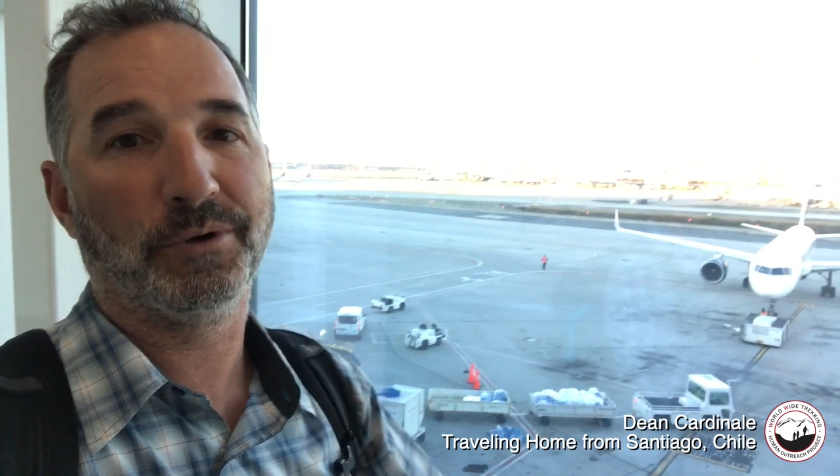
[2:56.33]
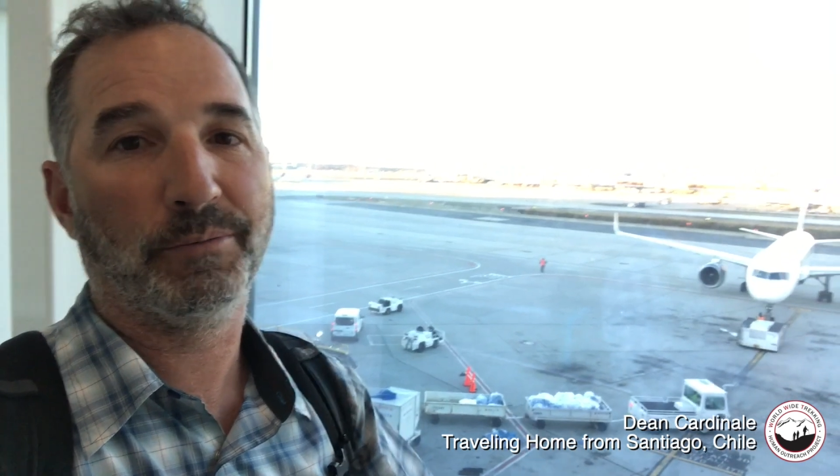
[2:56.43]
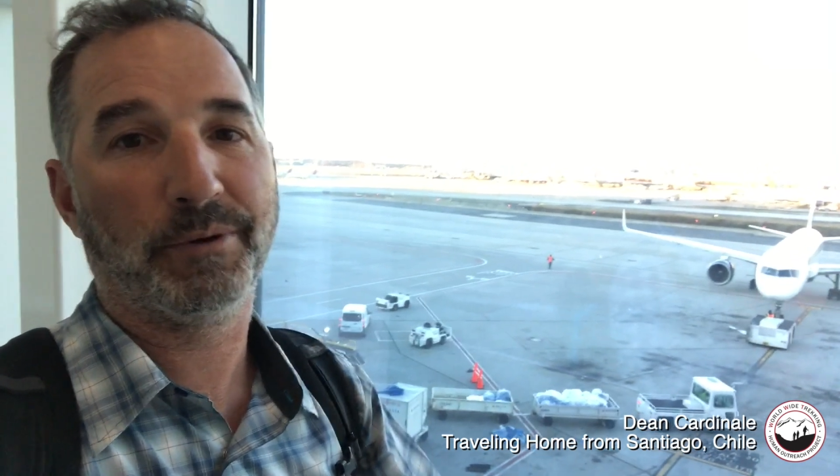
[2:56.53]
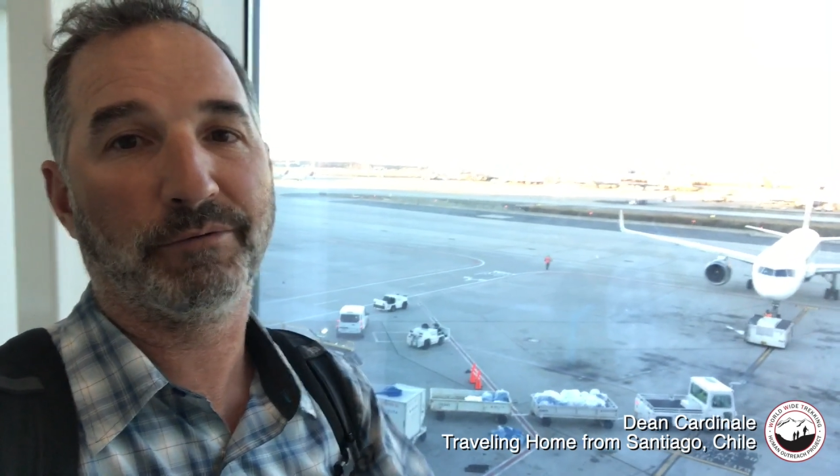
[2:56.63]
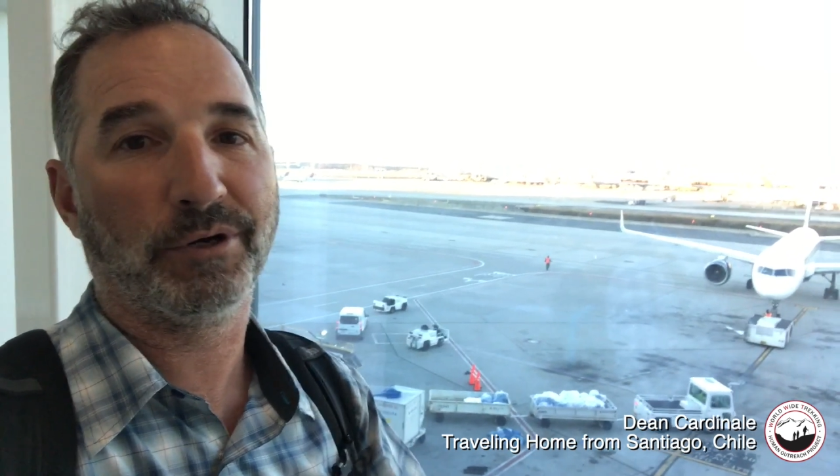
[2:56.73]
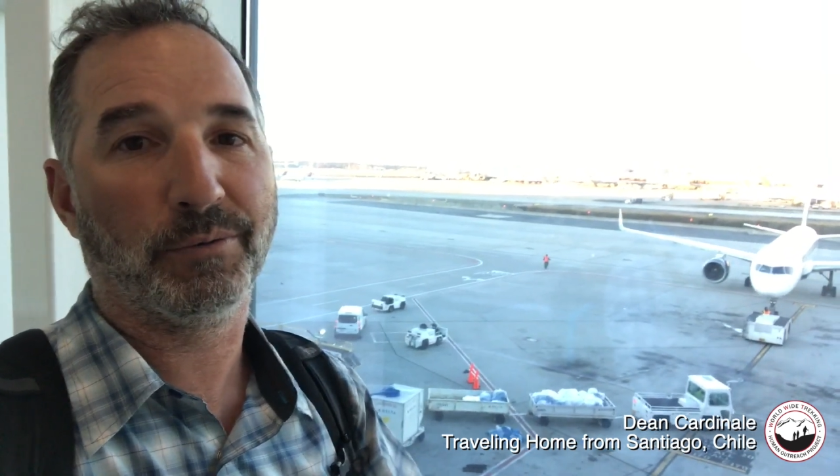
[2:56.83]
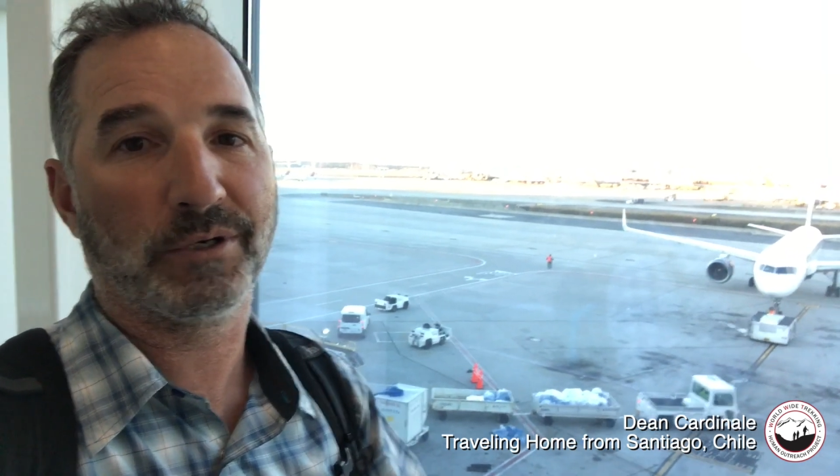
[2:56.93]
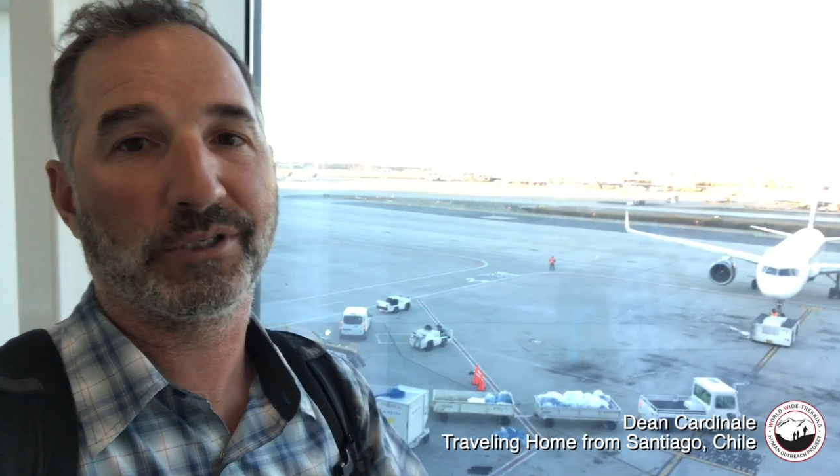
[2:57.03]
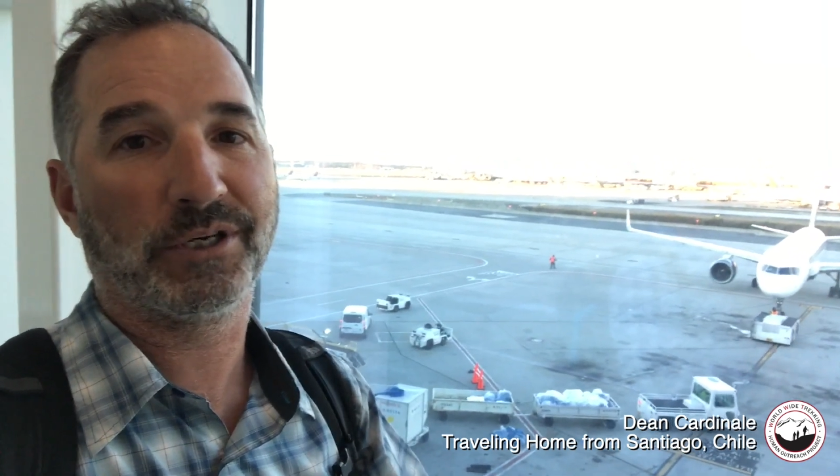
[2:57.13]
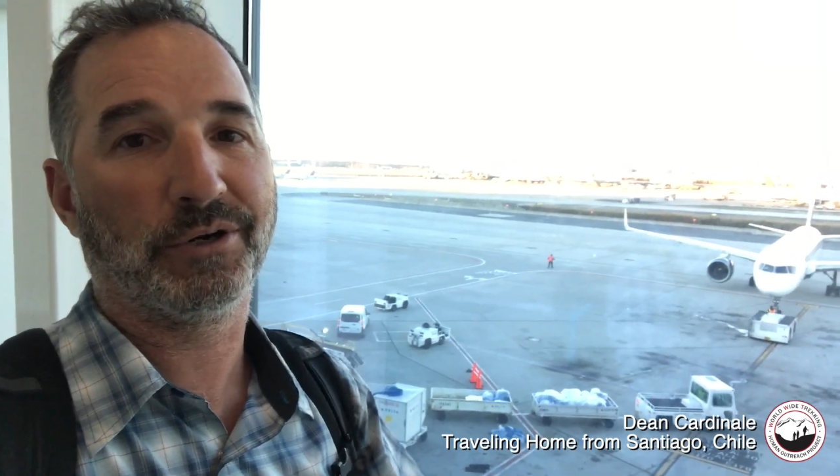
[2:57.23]
Nobody really
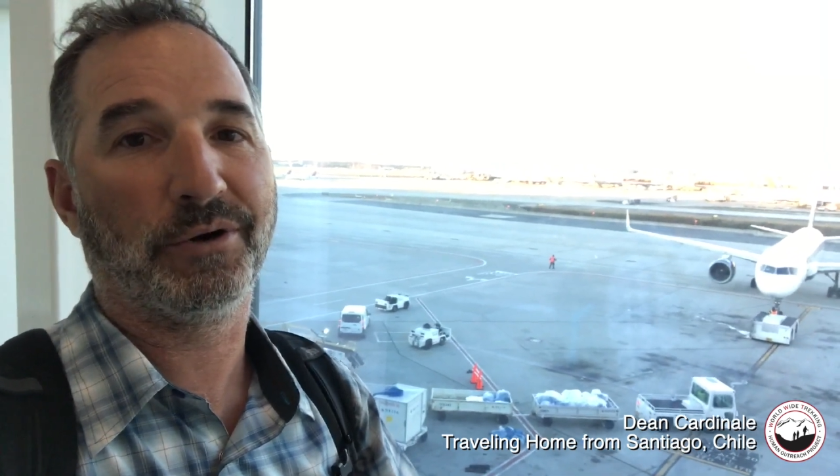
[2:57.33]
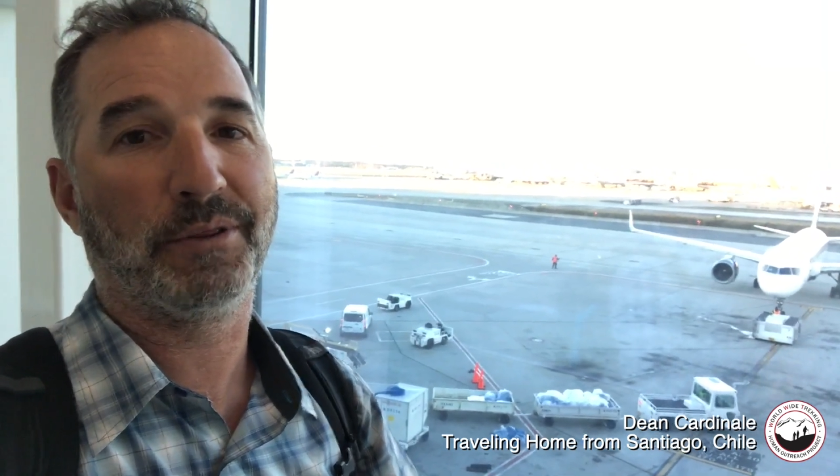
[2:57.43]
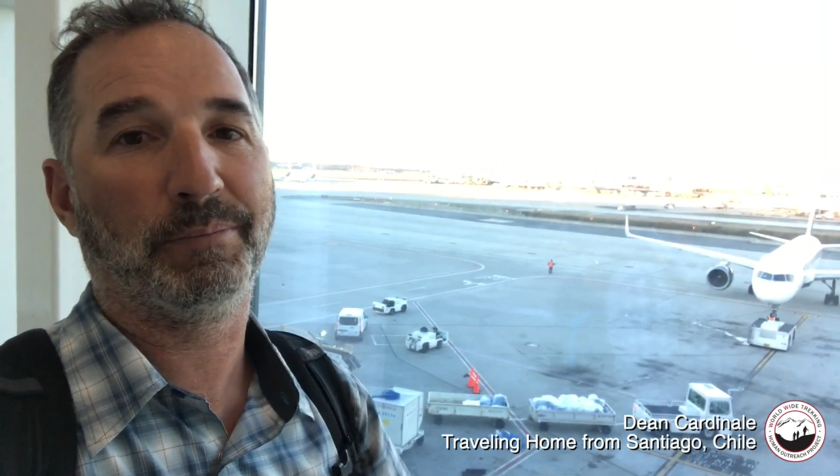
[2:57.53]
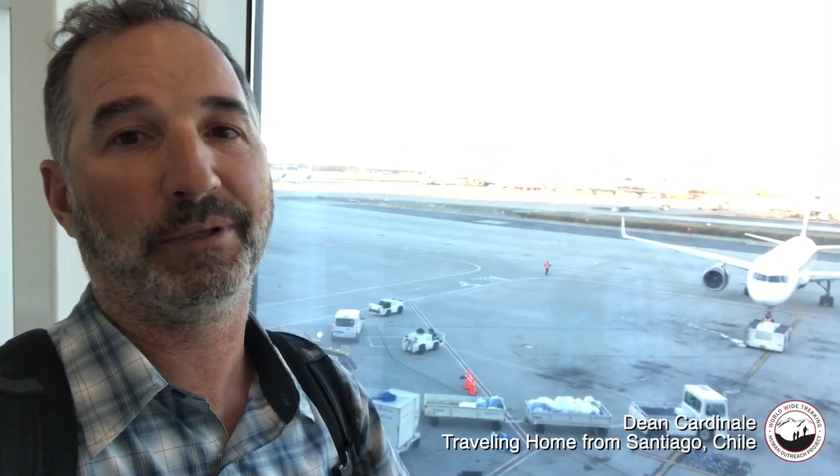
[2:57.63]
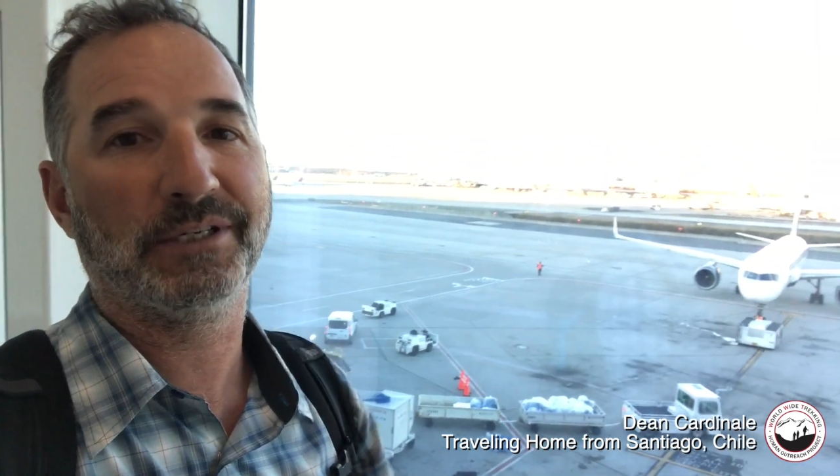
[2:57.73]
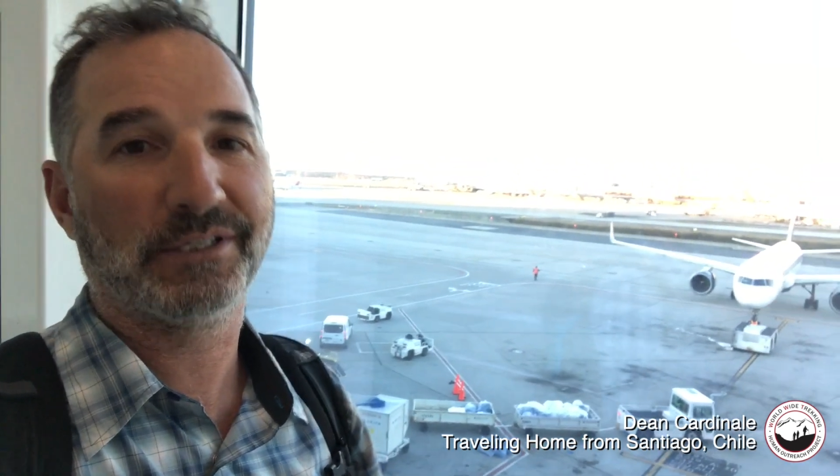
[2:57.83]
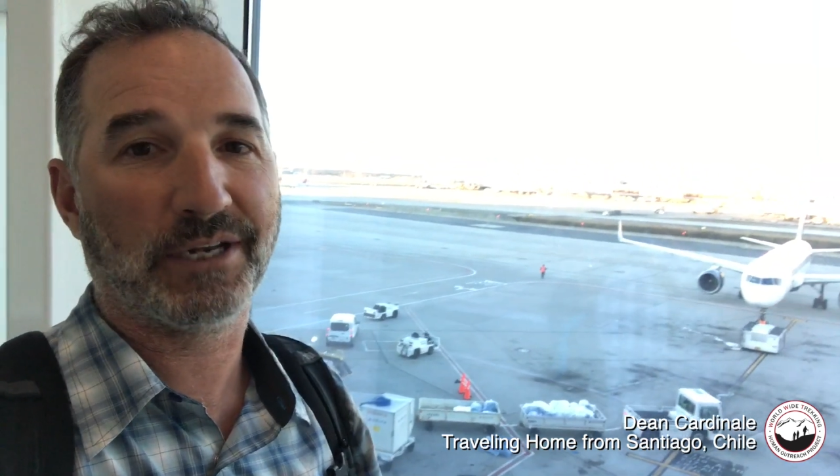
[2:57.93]
wants to go to the police